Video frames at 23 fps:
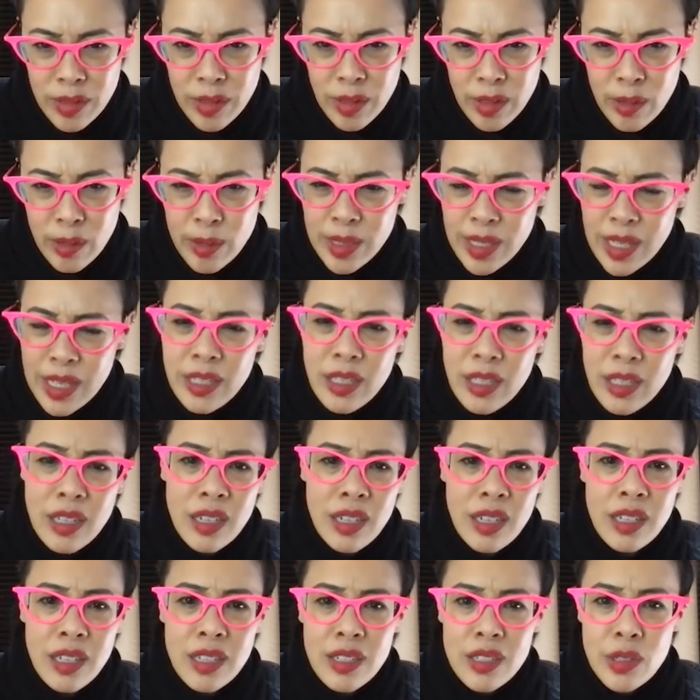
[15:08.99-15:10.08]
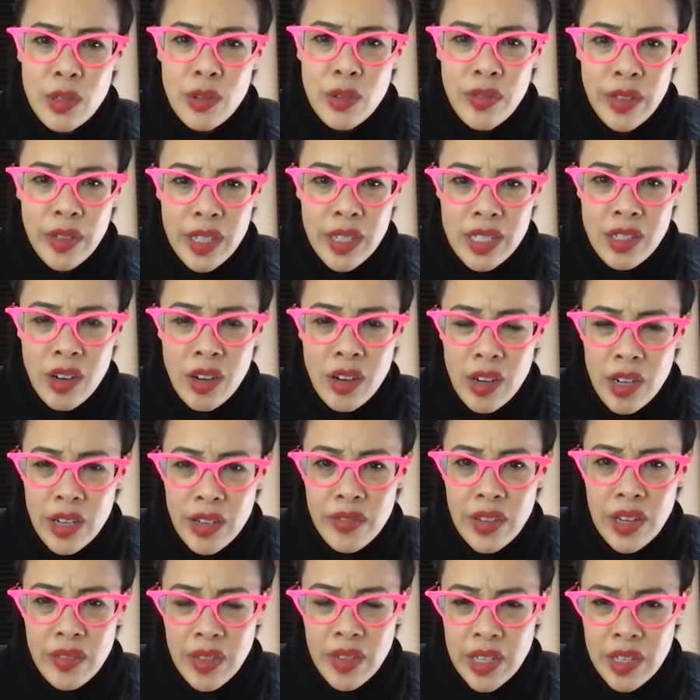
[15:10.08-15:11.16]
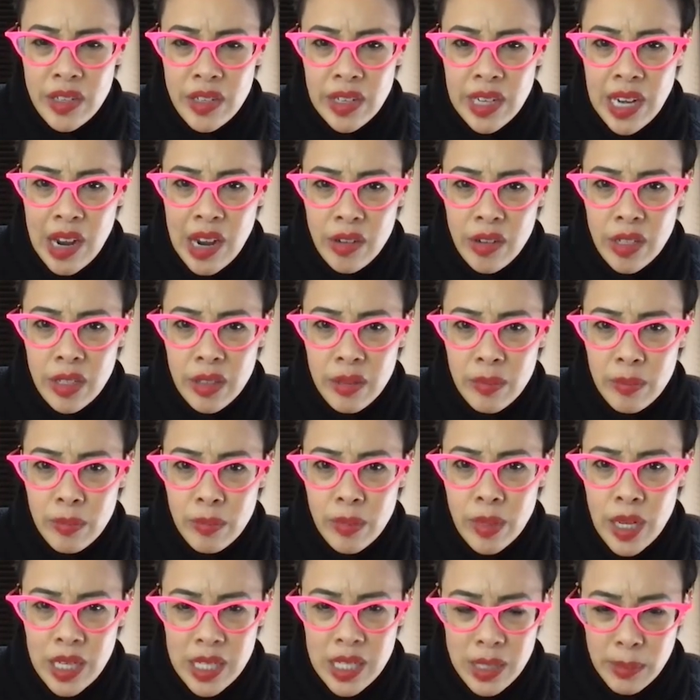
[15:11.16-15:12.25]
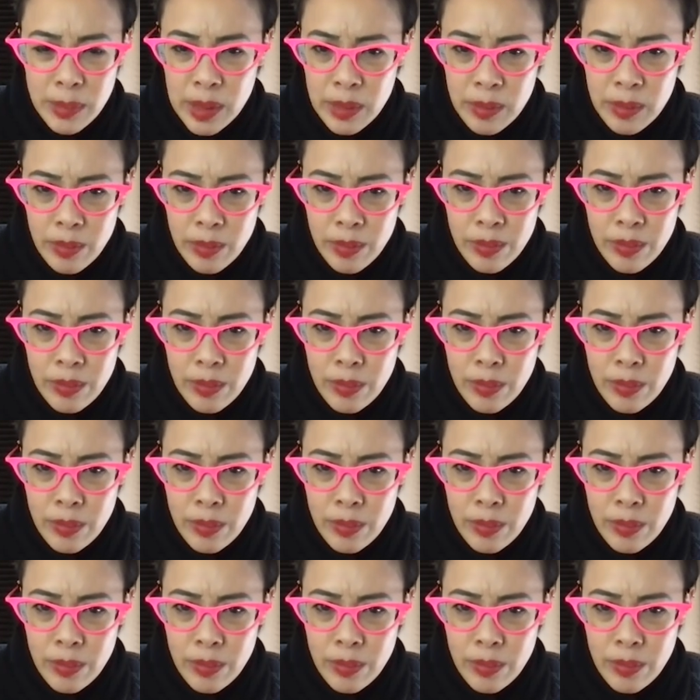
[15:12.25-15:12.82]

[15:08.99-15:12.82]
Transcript: So I was like, so if it's hard at five hundred, how could it possibly